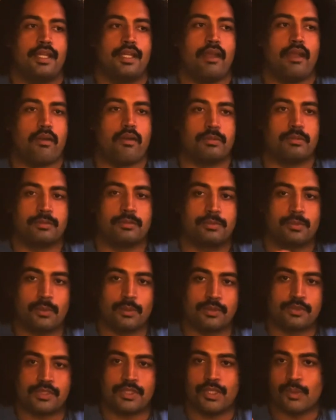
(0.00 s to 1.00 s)
However, of
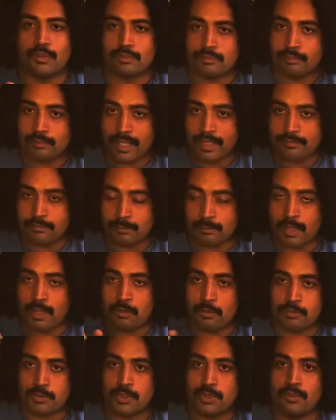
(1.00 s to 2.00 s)
course, my
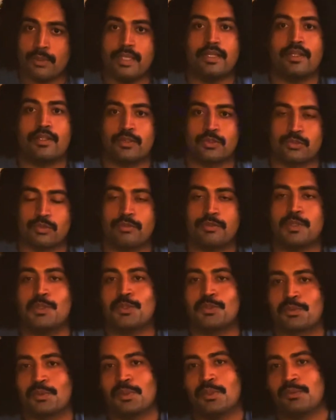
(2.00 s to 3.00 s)
review and others'
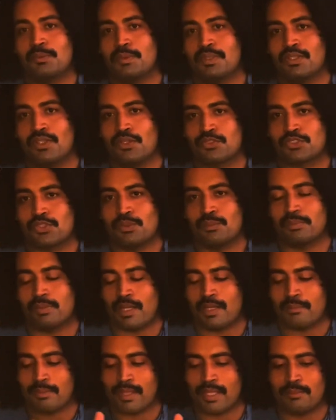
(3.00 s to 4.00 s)
reviews will also
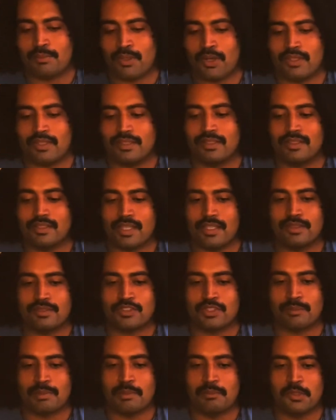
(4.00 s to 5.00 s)
probably play a part in
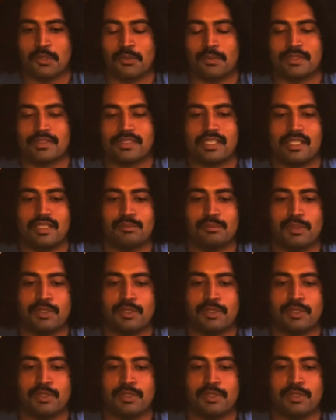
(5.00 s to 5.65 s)
some people going to see it.